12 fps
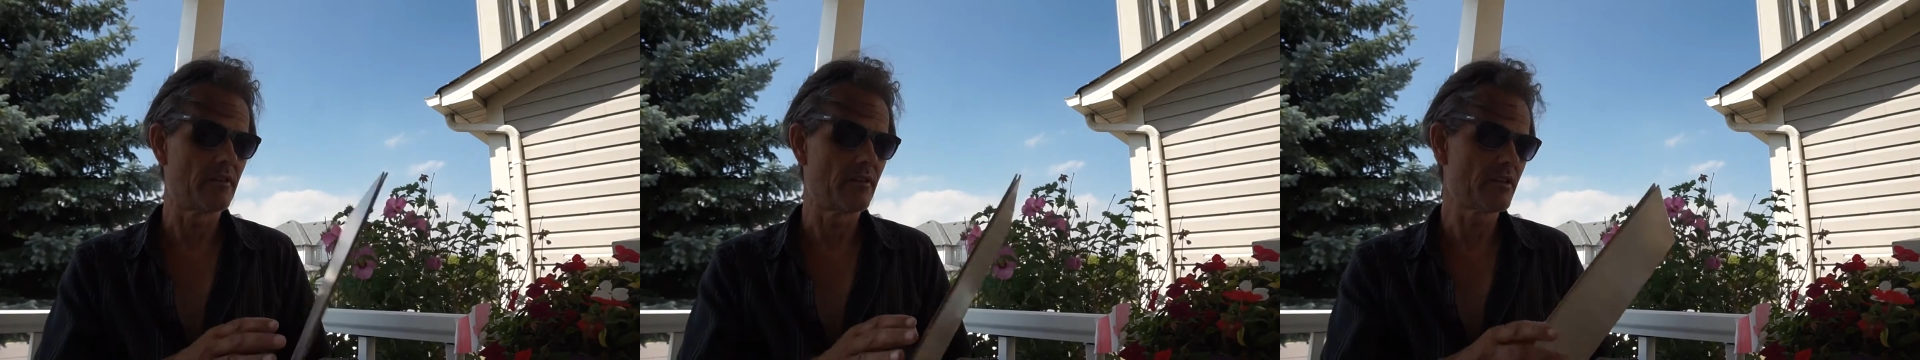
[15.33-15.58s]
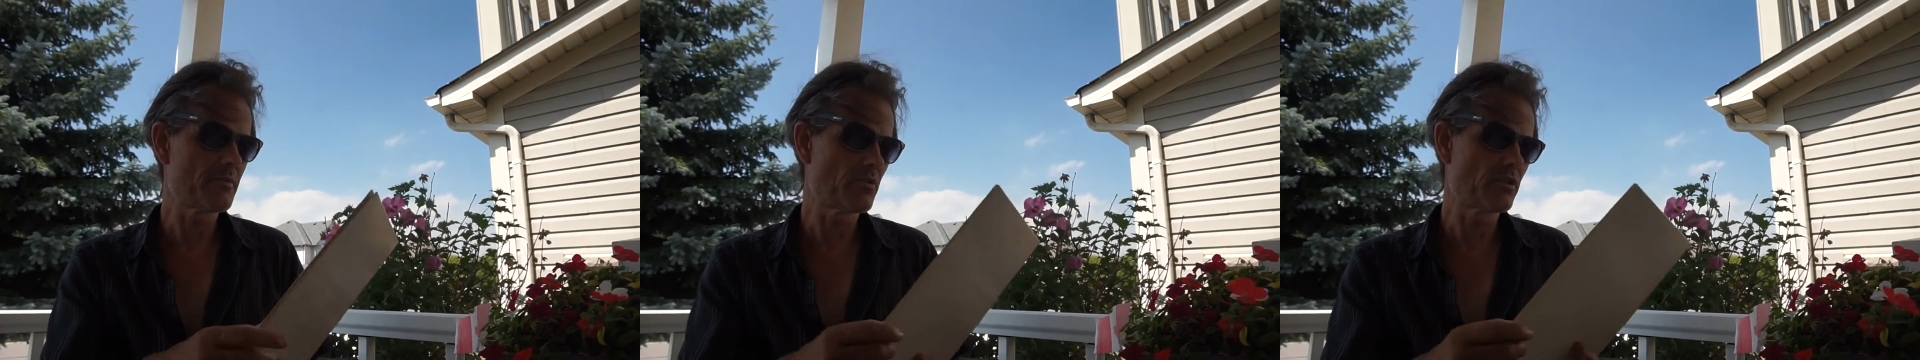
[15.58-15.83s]

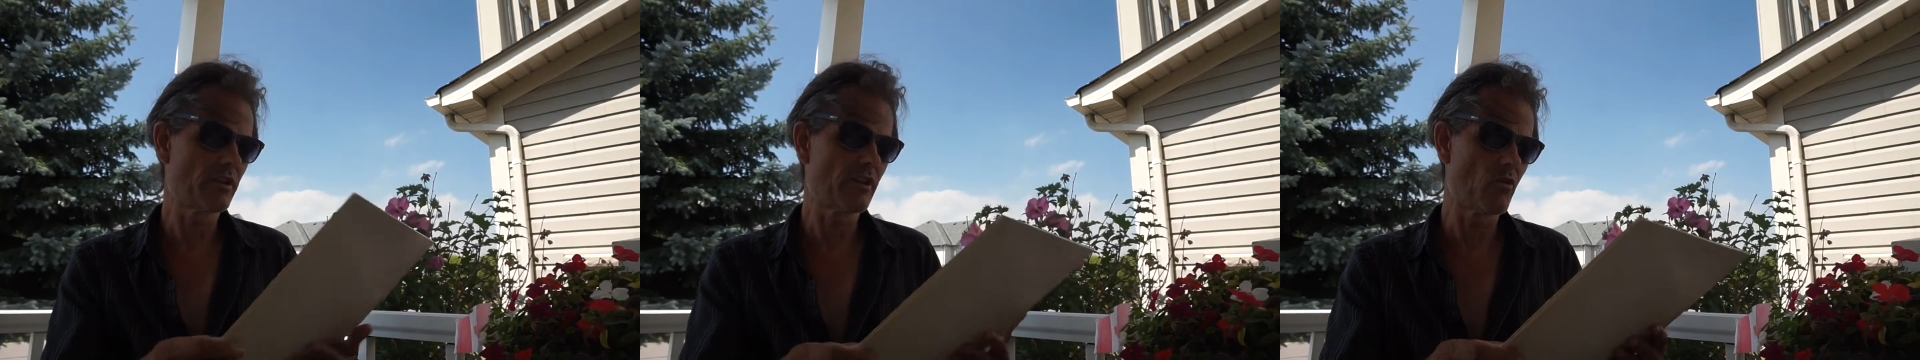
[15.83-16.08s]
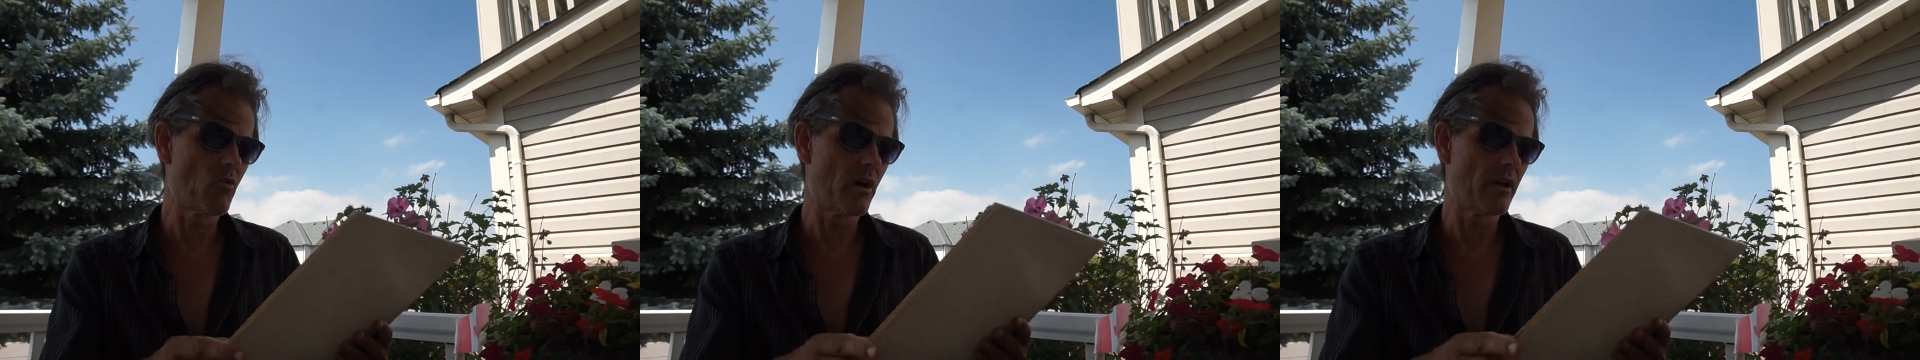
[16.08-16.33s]
This
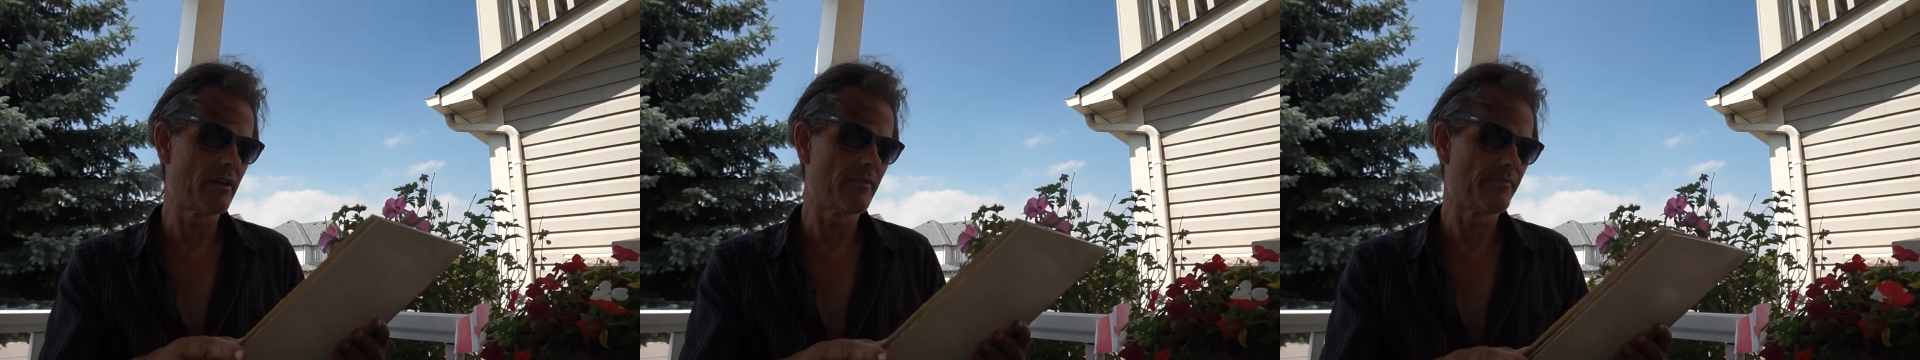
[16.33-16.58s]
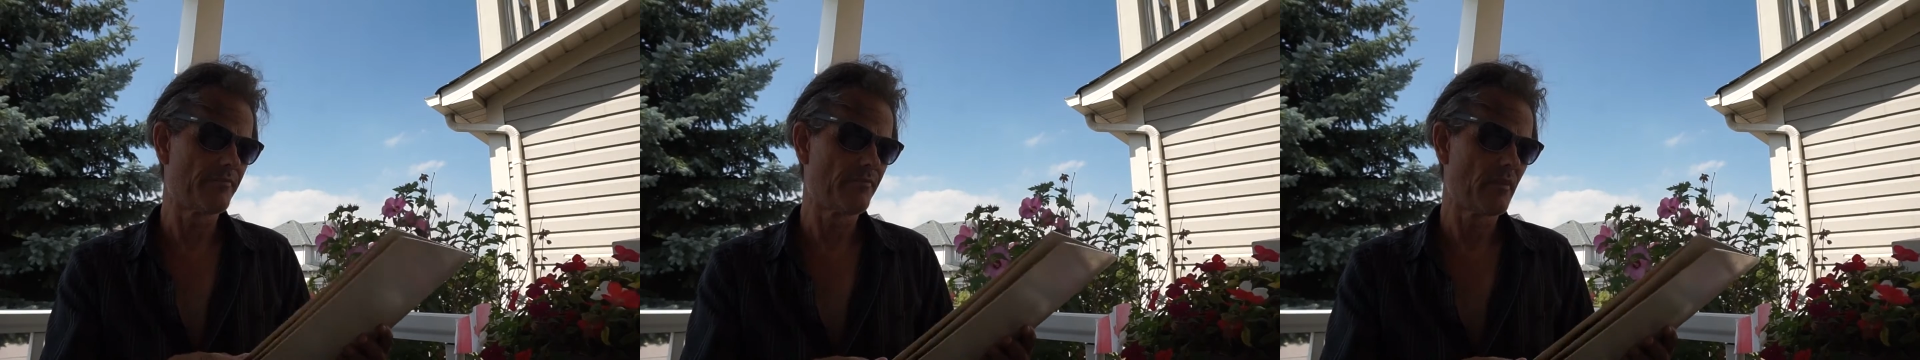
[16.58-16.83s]
particular one,
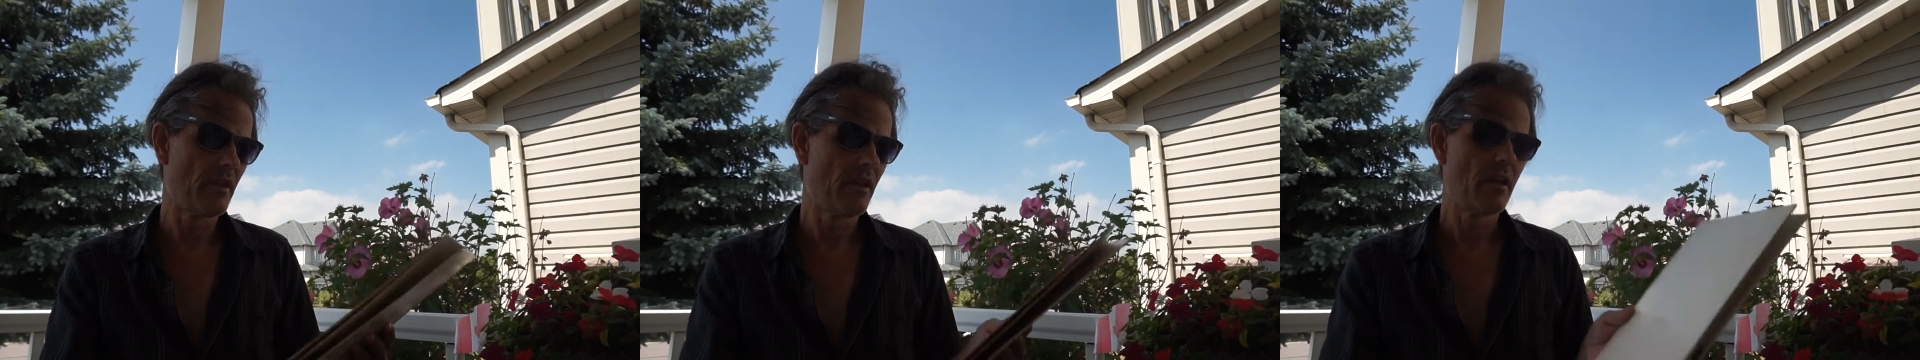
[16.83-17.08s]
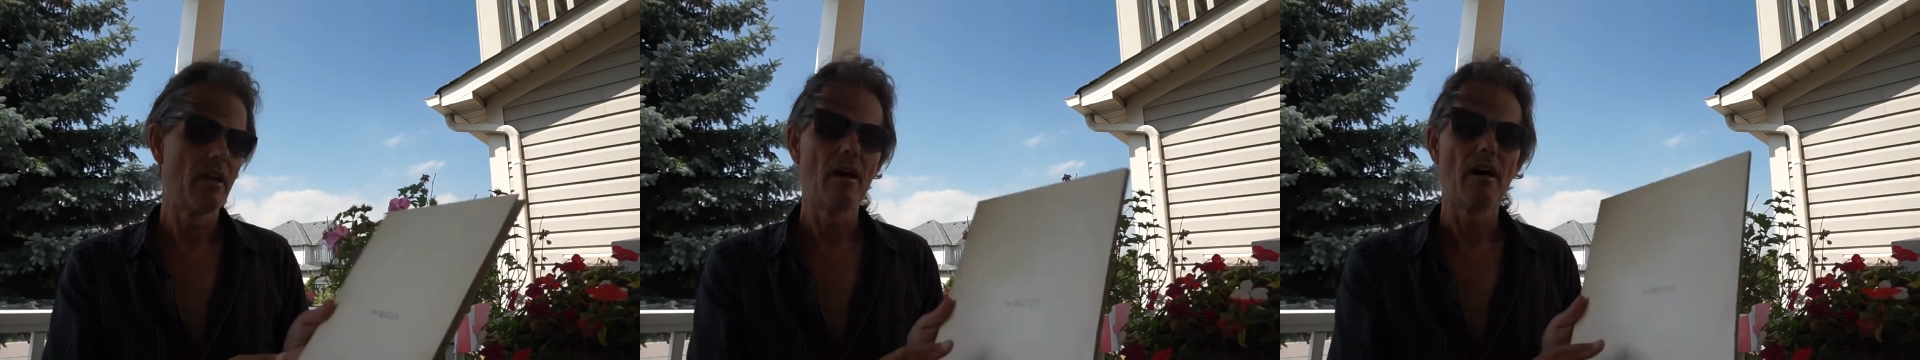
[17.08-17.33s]

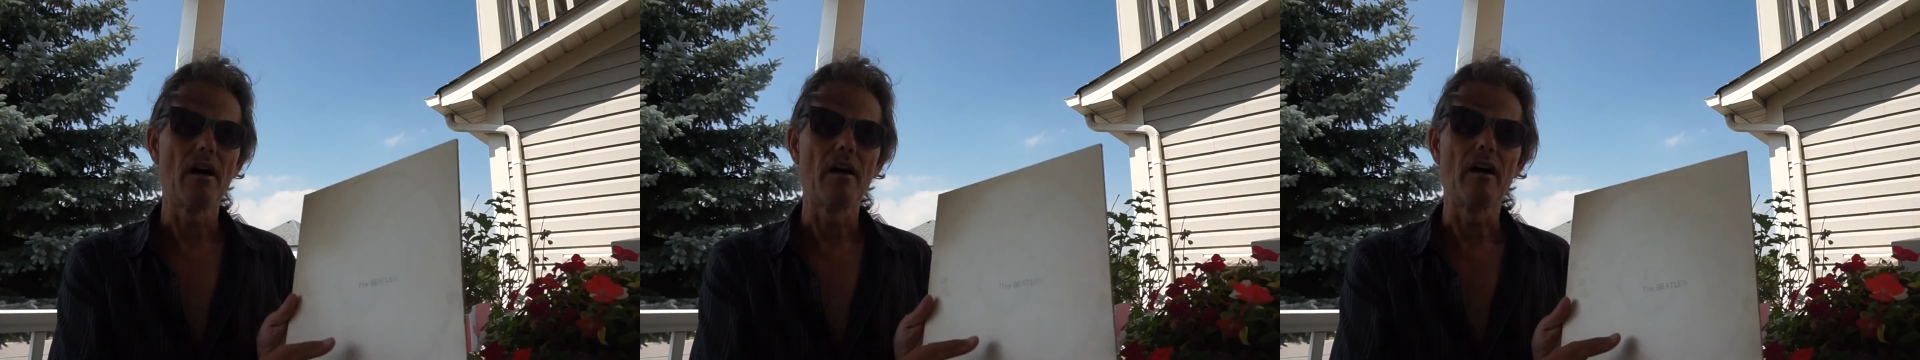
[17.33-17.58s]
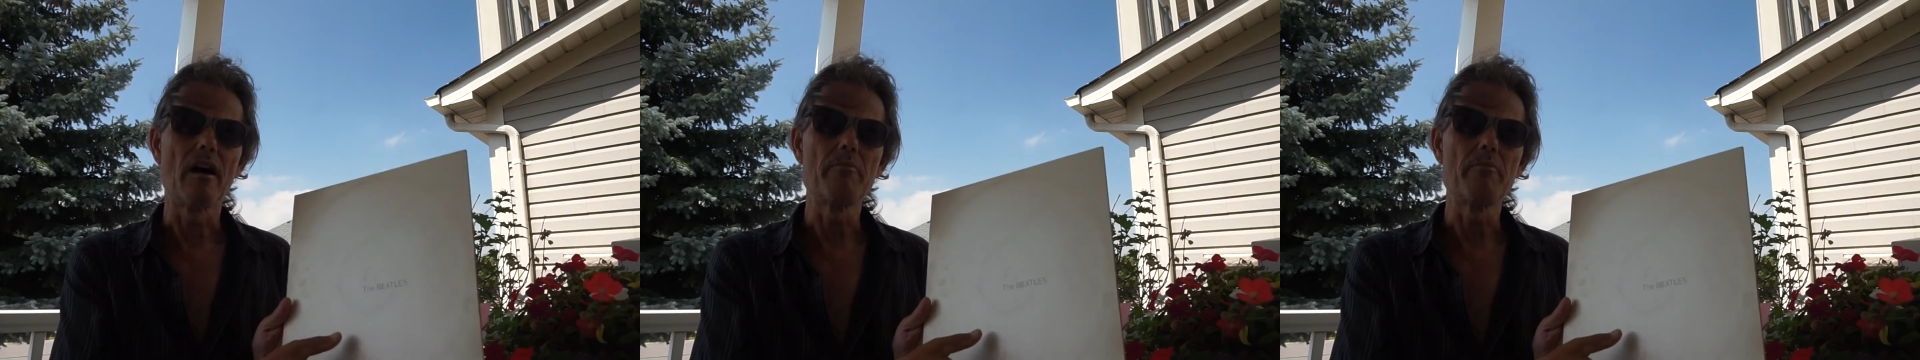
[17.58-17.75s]
I